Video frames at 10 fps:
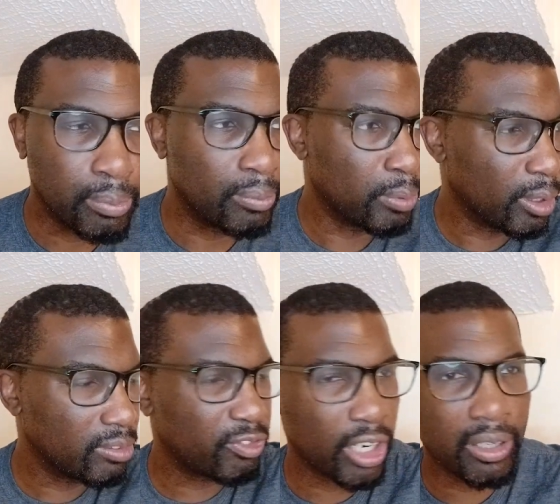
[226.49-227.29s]

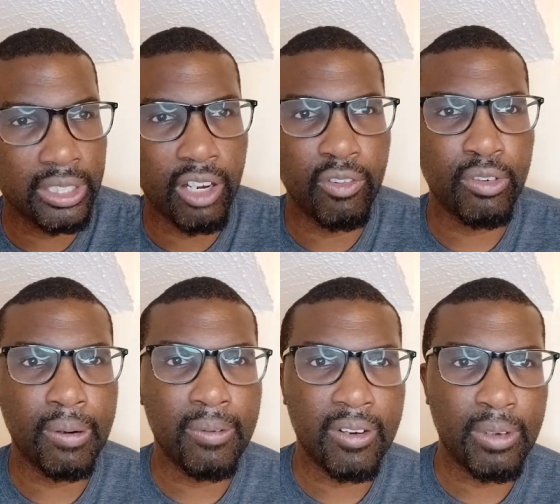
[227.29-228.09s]
thrown
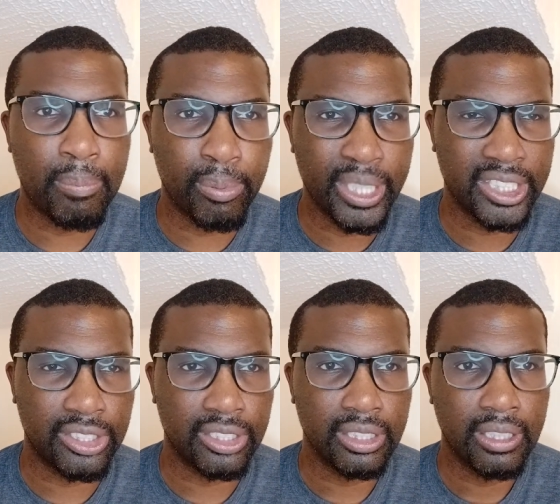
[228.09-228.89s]
over a,
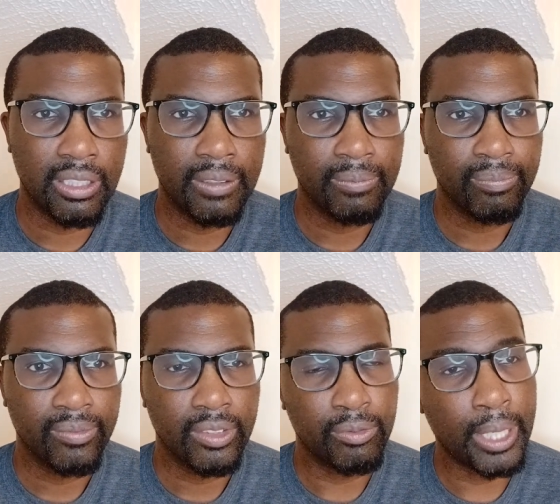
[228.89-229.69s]
bridge
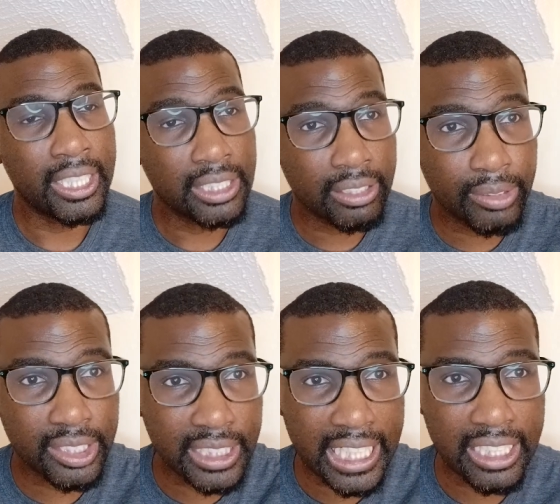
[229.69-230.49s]
by another
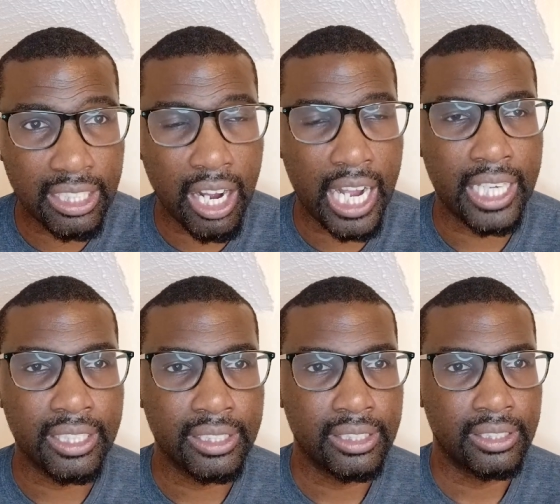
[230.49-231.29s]
estate guy,
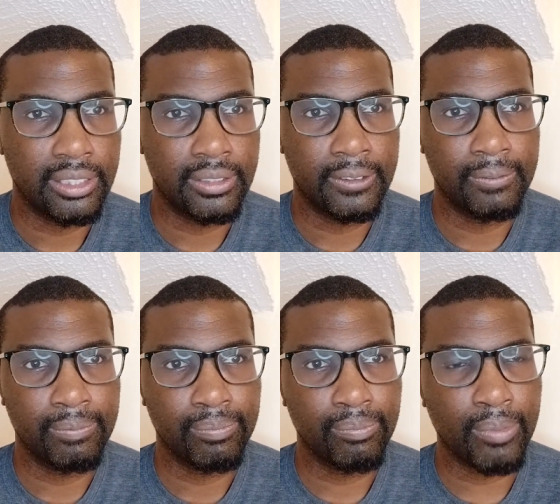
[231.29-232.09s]

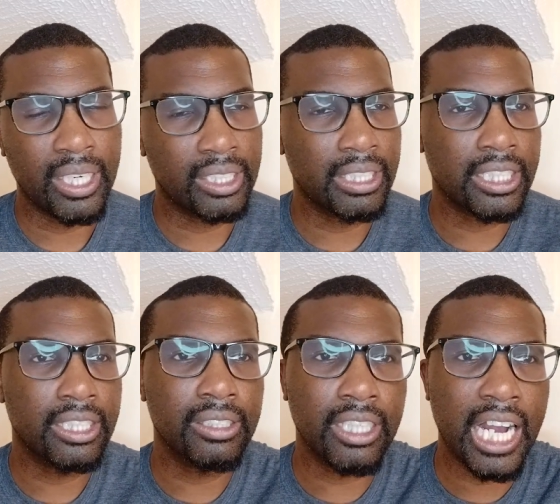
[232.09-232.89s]
by
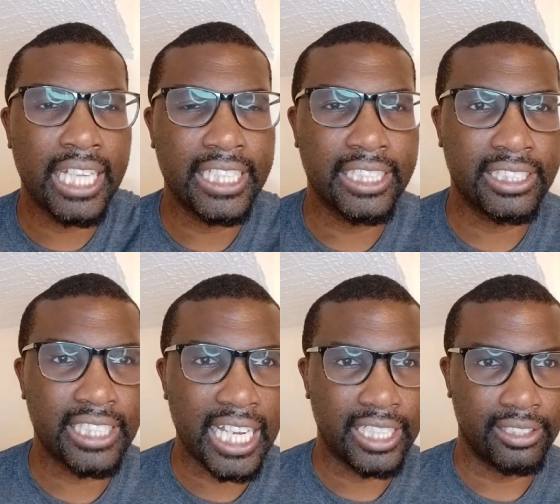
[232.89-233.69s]
another guy at the
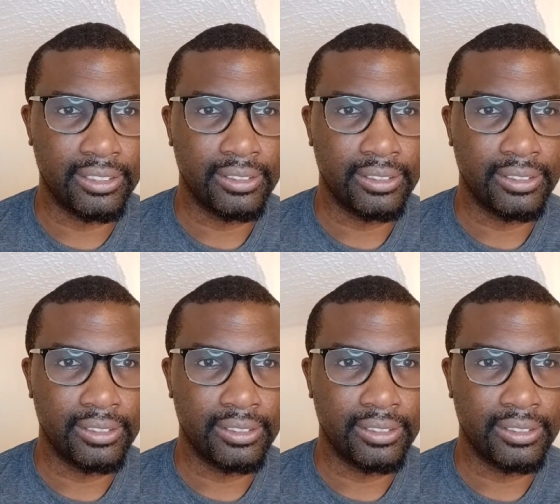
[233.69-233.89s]
estate